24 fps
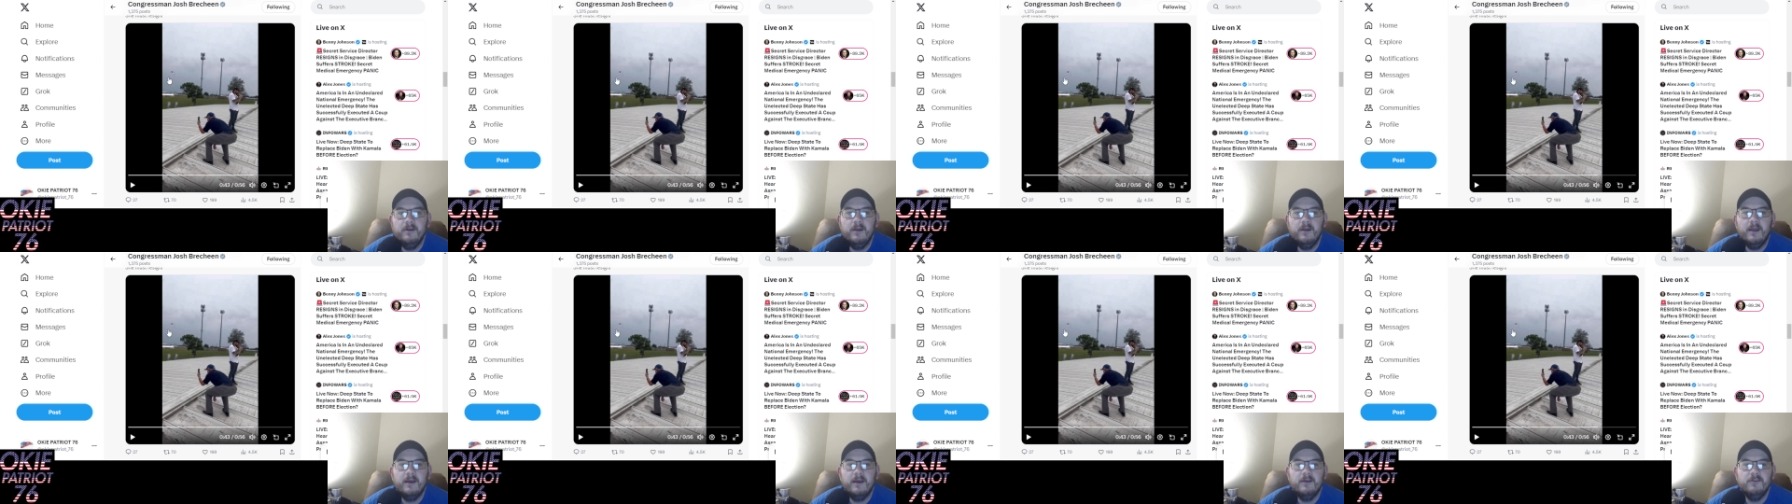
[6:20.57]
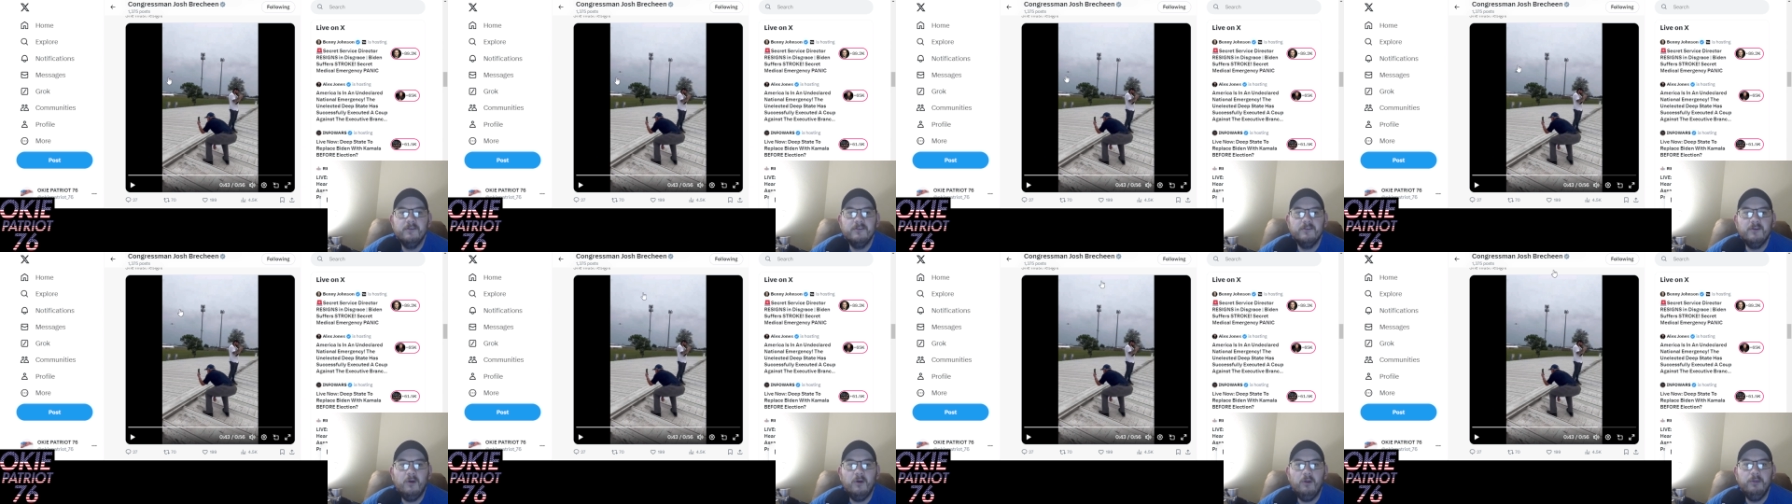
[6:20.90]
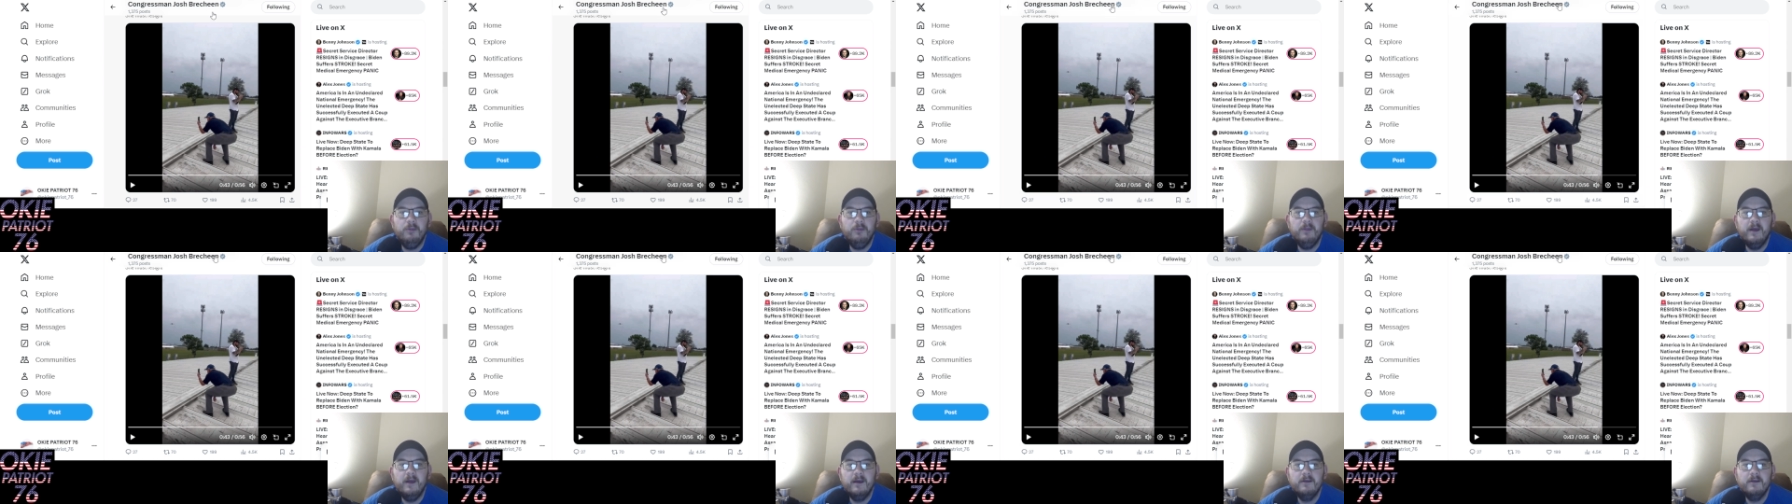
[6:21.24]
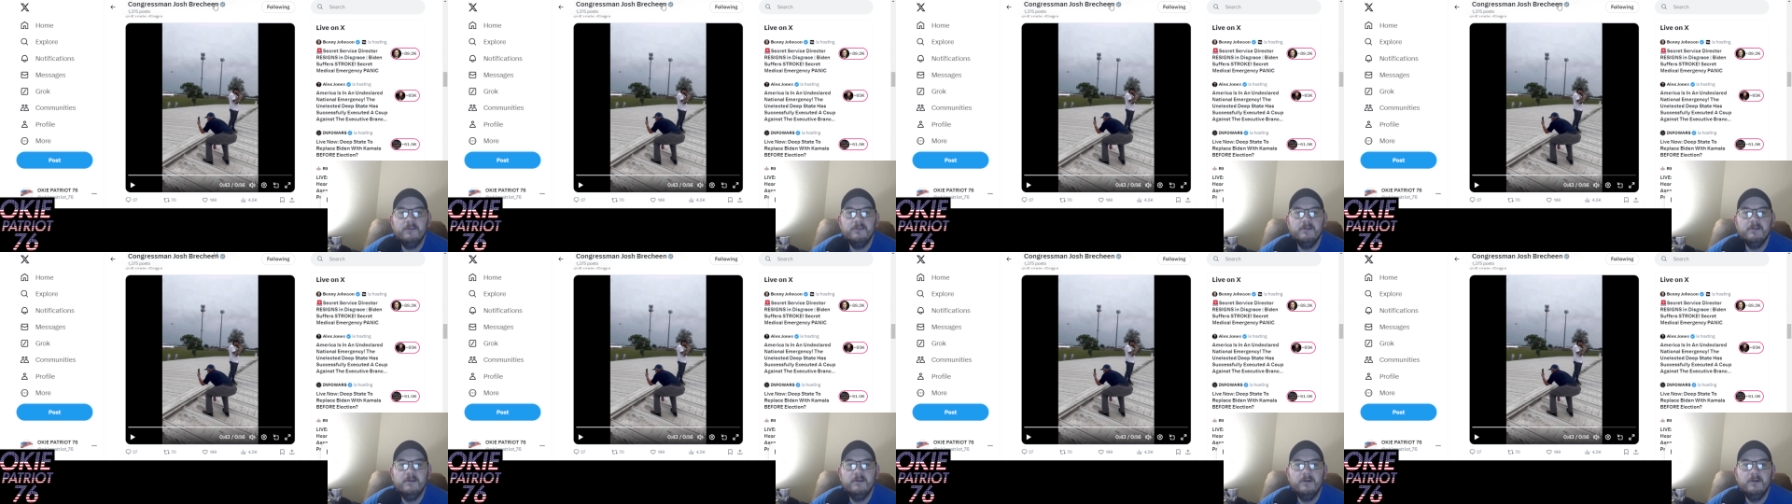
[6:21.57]
and like install
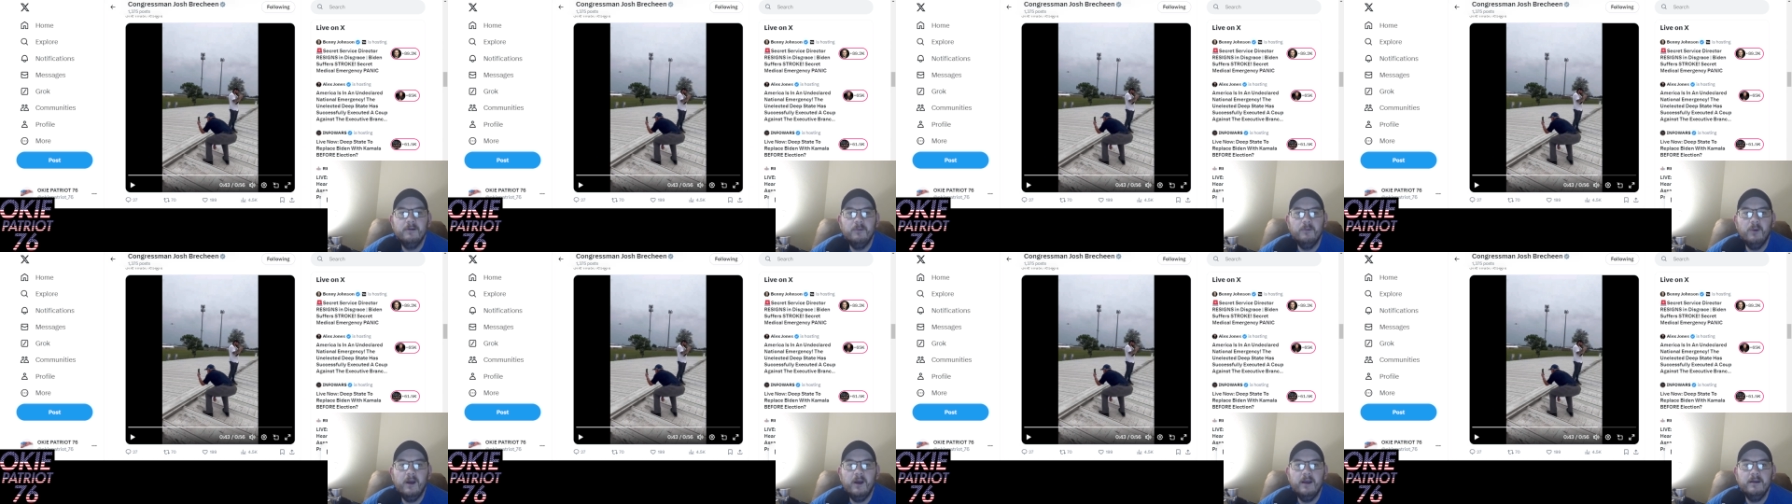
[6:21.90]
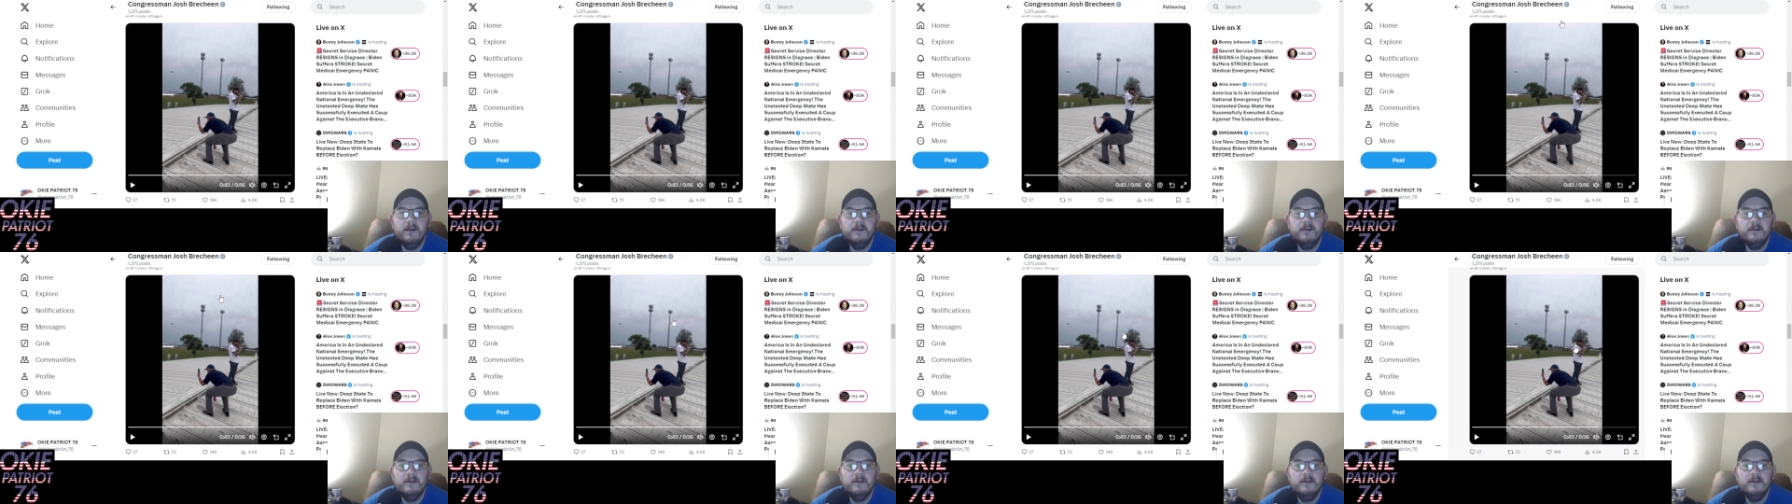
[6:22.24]
things, right?